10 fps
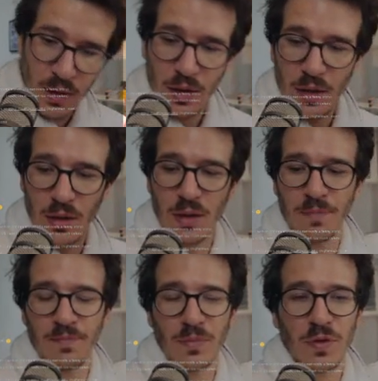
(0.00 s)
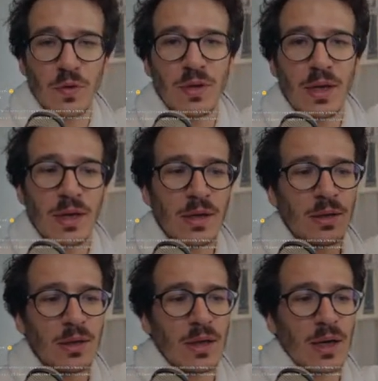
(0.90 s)
Um, so
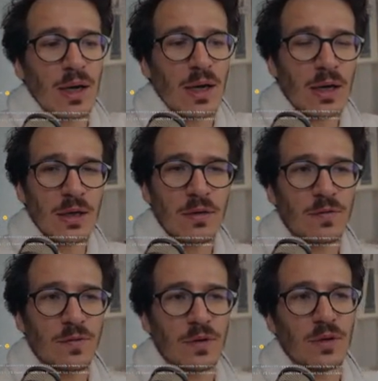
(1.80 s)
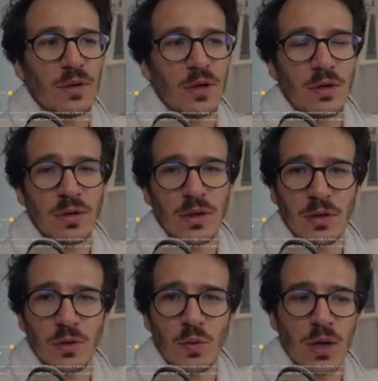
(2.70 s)
Dan, I've looked
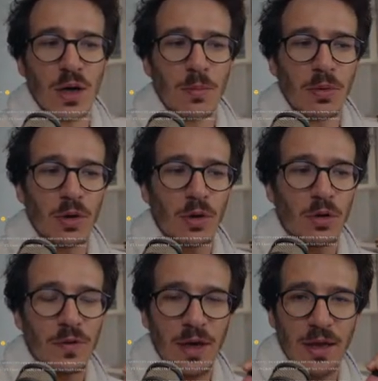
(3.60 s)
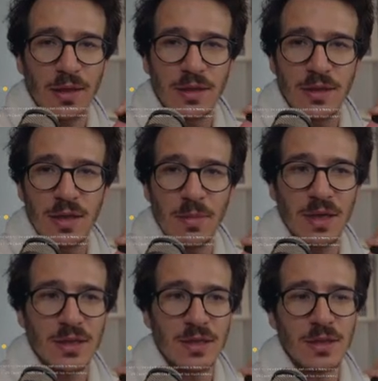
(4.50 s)
into a couple of headless
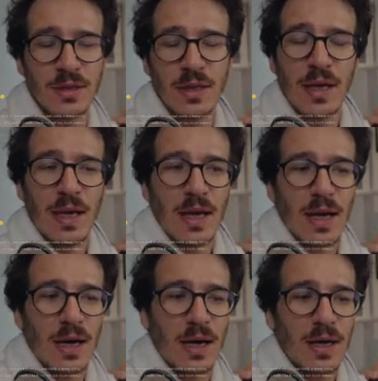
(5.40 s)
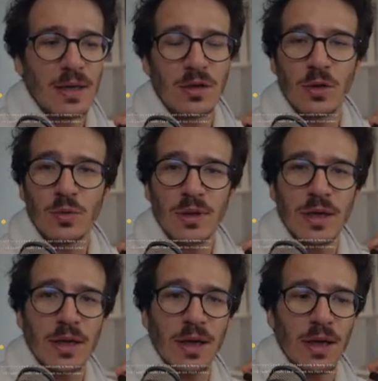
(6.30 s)
CMSs. I don't
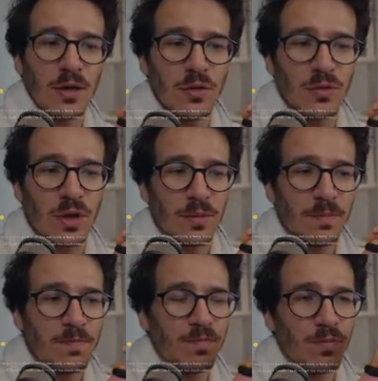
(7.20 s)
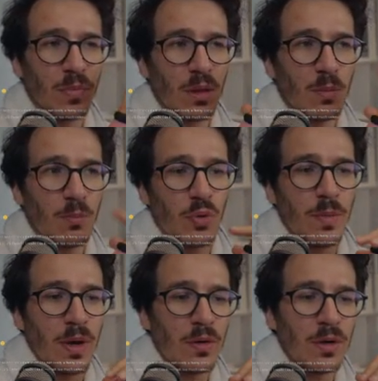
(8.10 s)
like any of them,
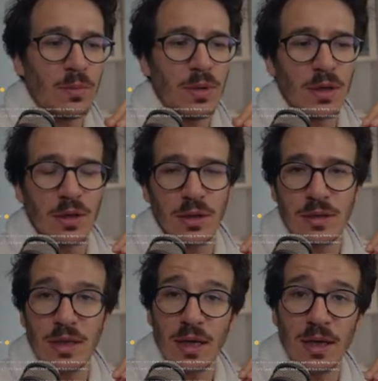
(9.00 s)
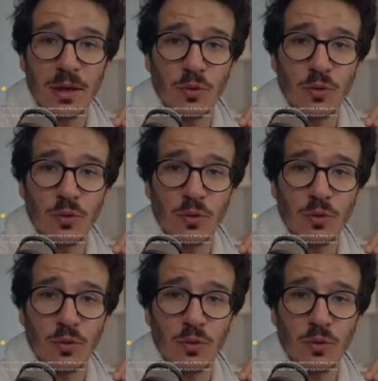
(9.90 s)
primarily because I like to